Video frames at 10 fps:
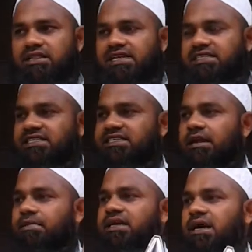all the sticks
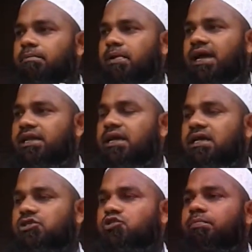had been combined
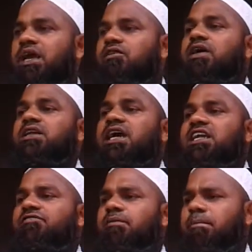to make one
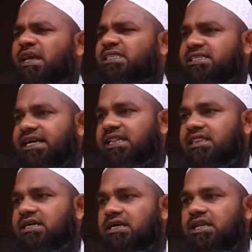kind of a big strength.